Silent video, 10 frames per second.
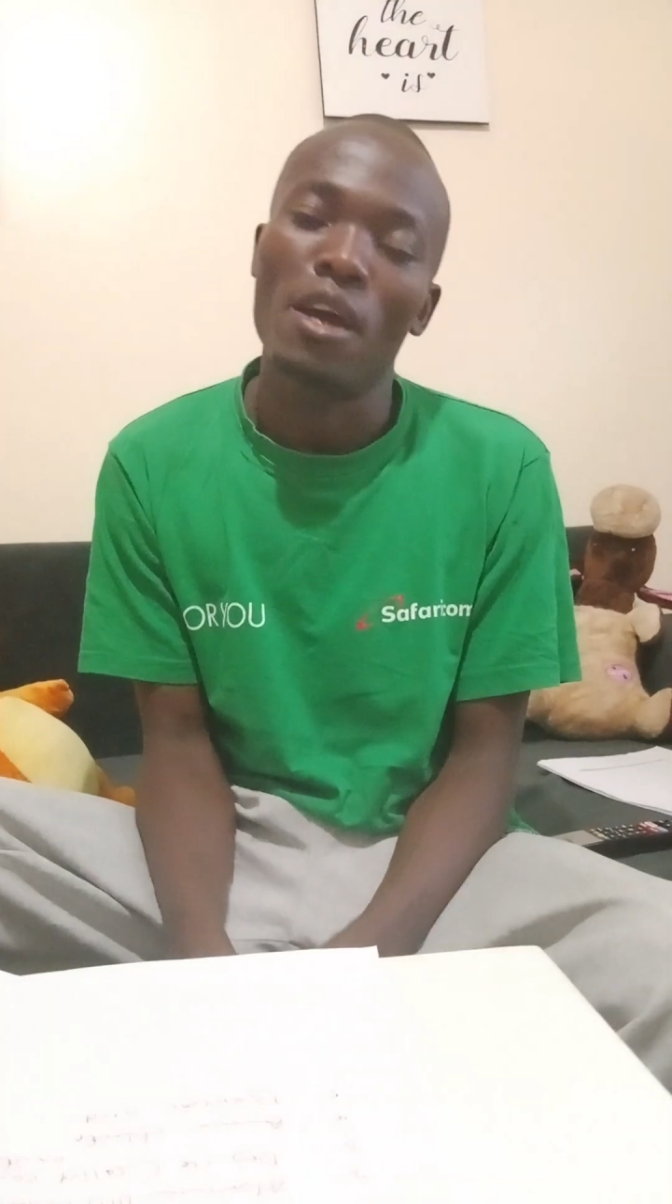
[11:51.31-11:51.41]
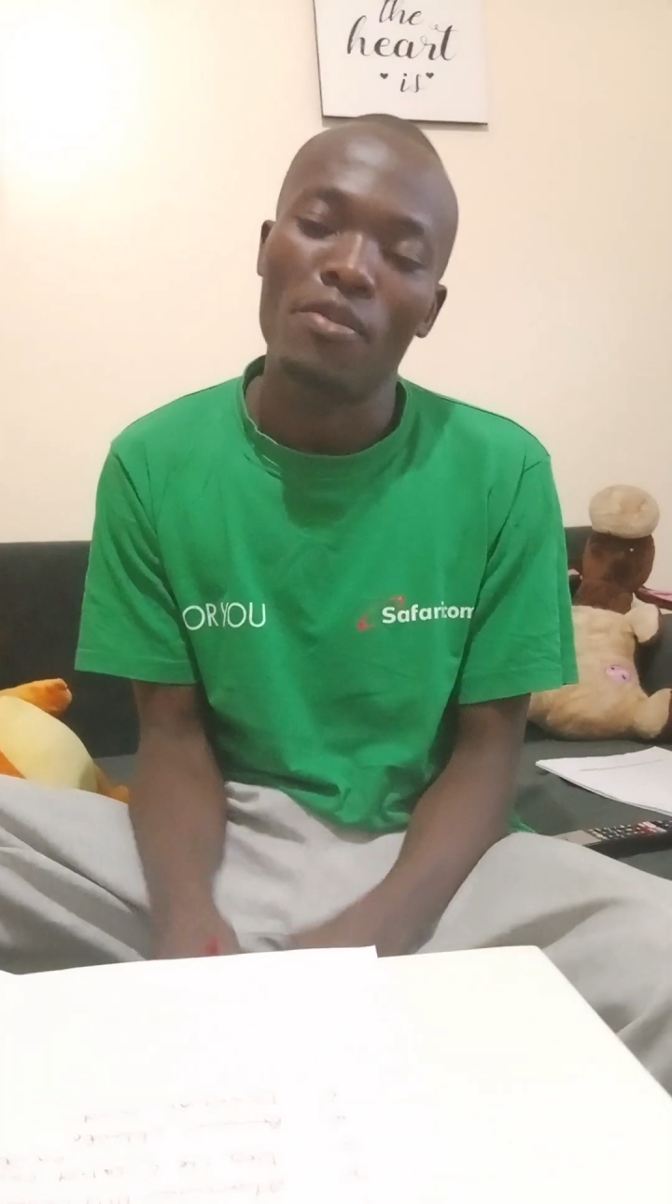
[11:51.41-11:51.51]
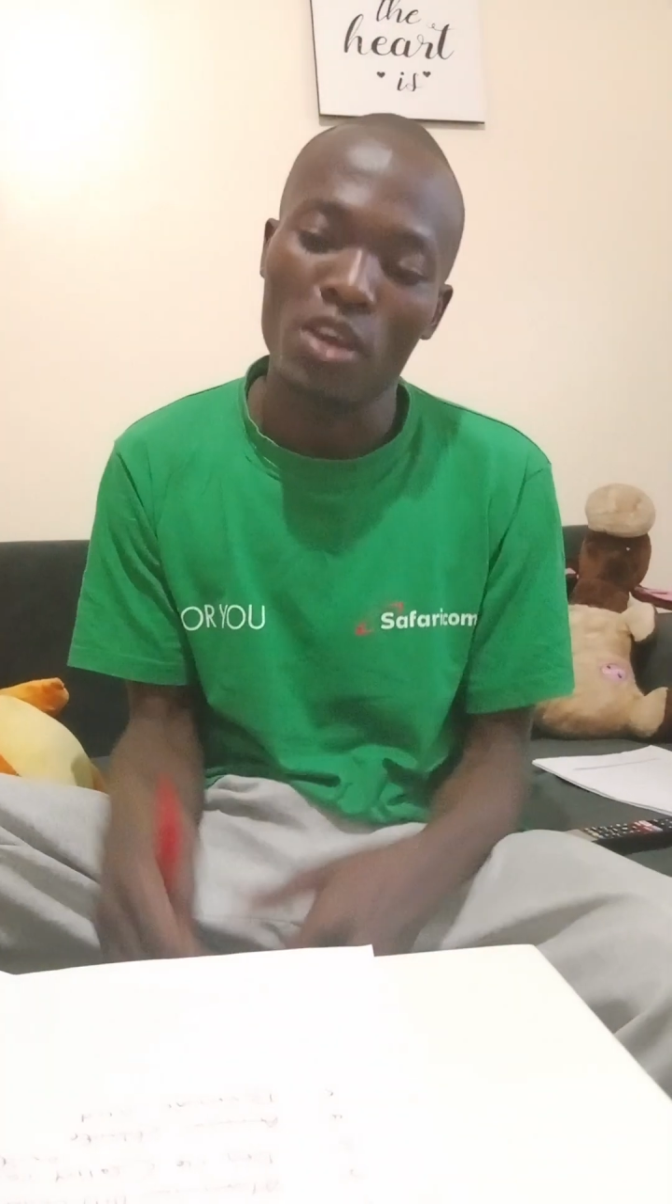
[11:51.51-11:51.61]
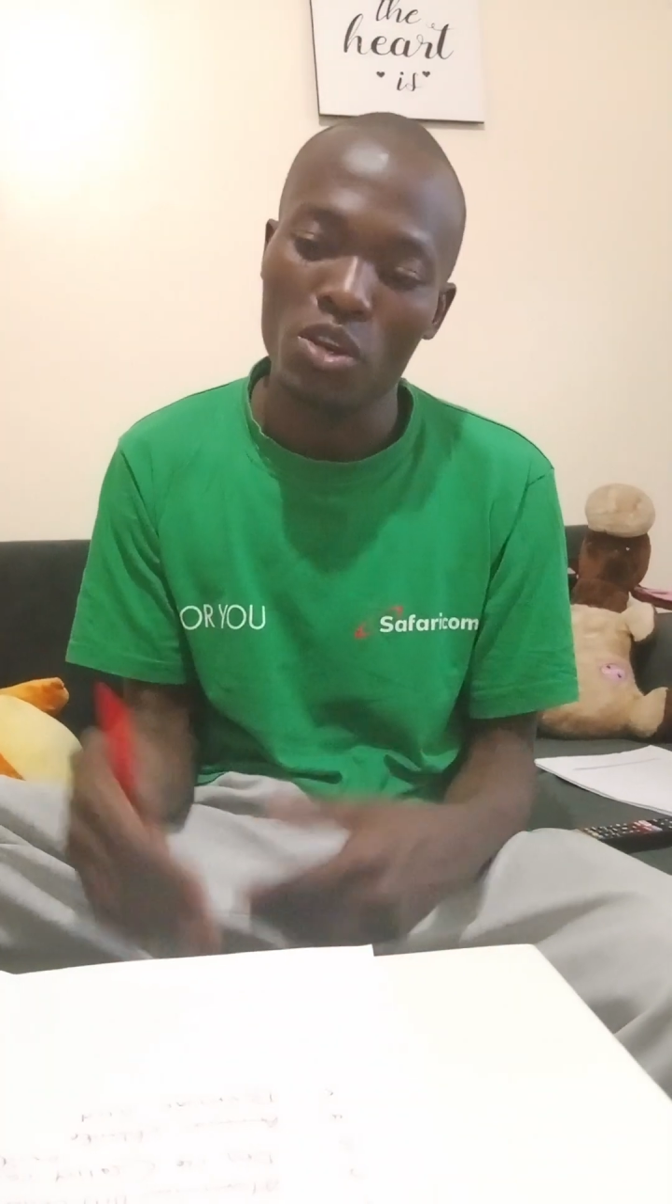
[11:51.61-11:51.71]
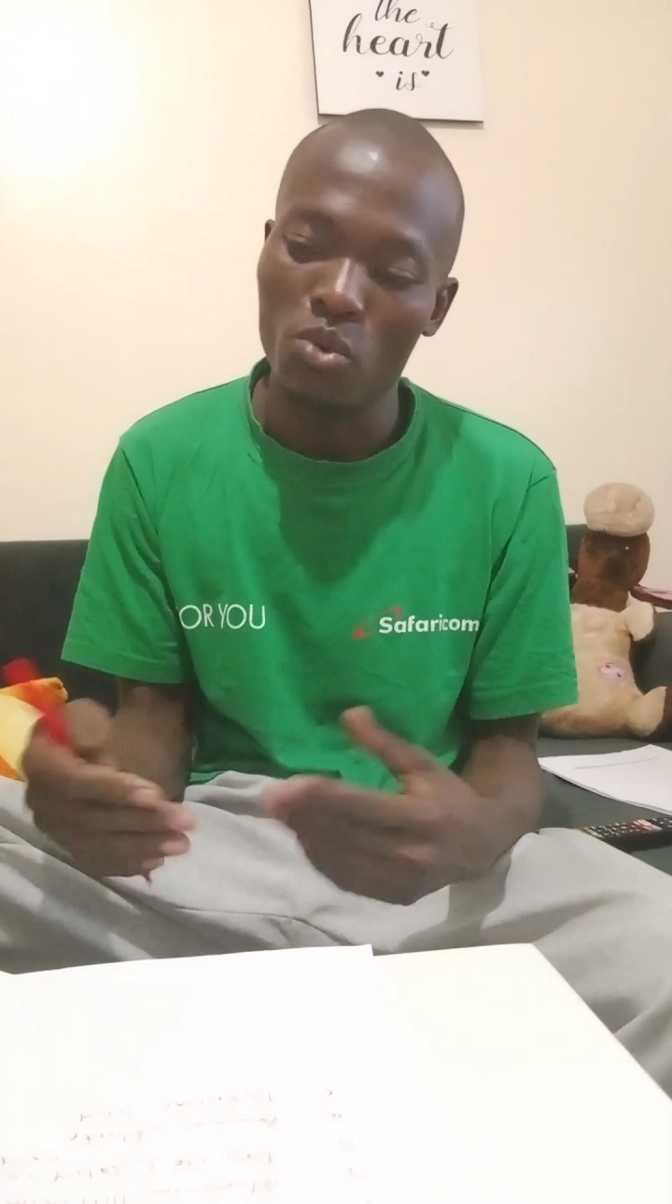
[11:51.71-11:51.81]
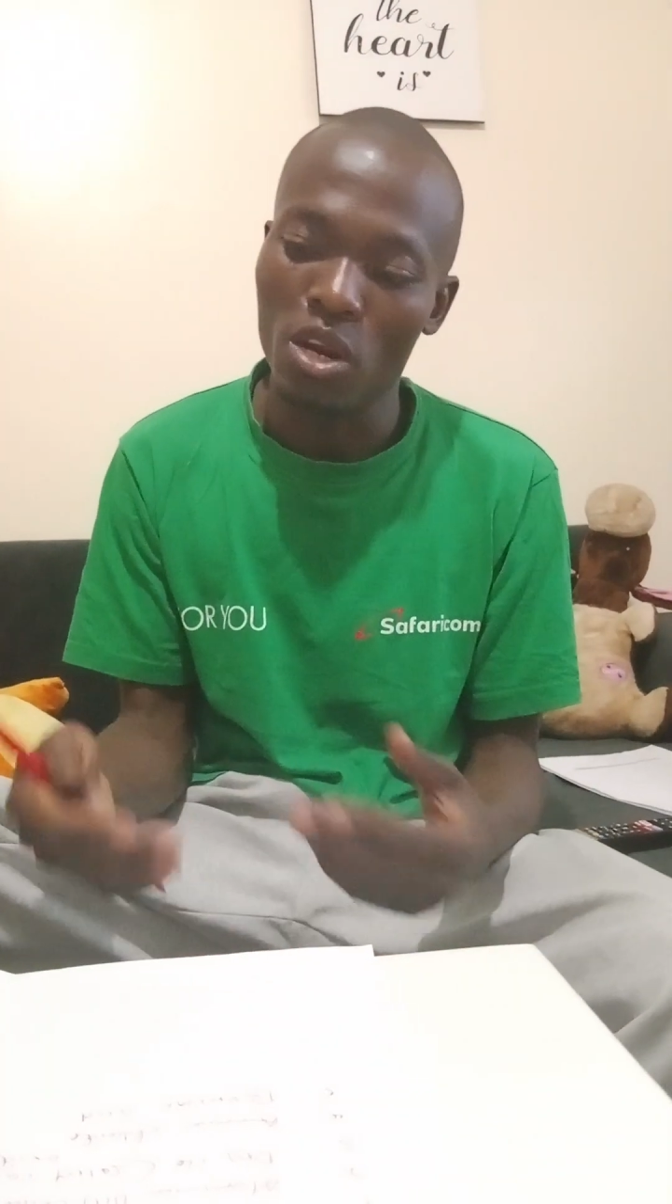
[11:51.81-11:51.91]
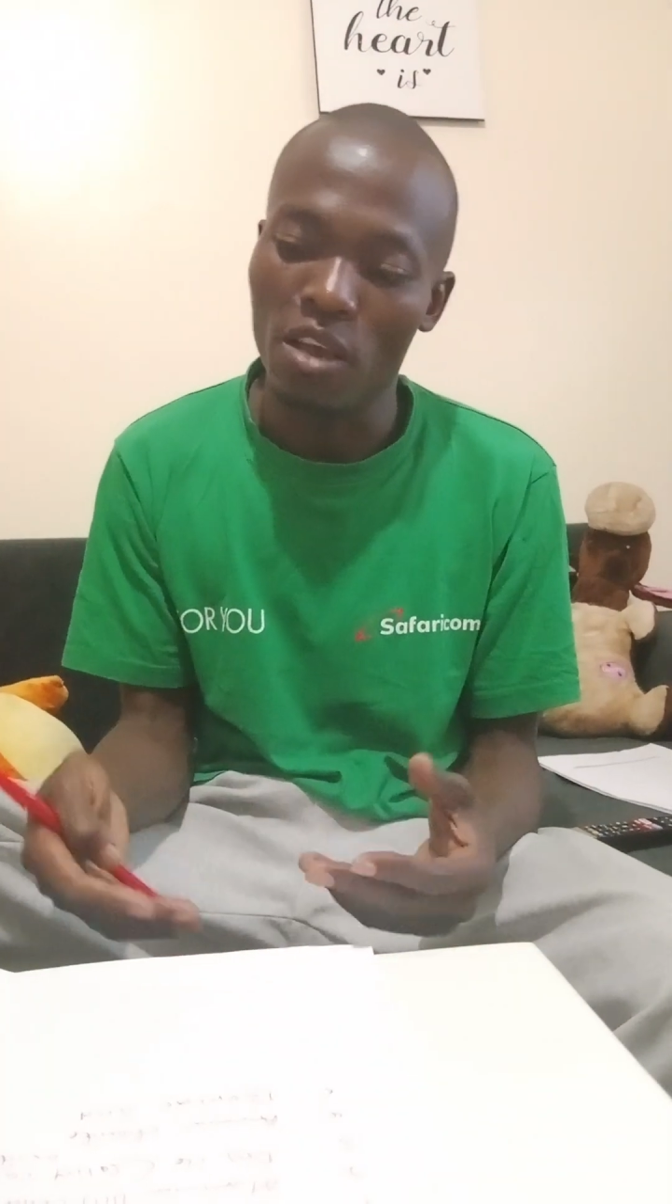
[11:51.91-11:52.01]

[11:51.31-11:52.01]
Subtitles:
and then you will